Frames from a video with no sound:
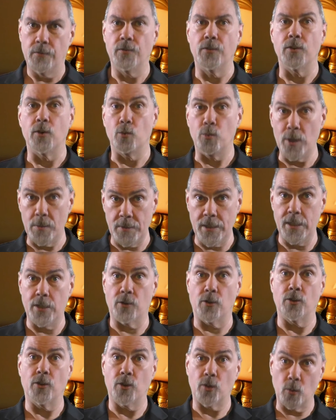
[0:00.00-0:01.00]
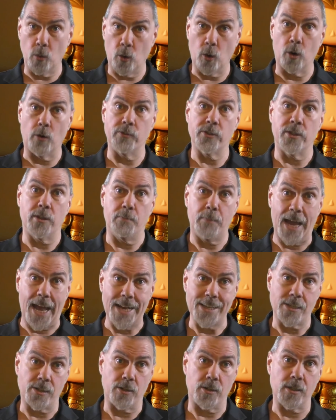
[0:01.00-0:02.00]
The women, or the dwarves, the
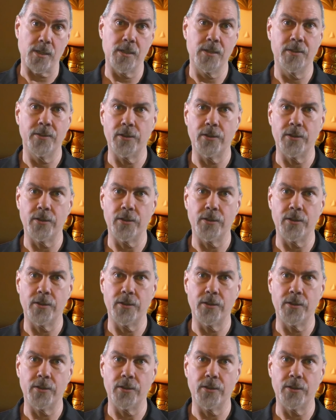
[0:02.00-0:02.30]
bastards.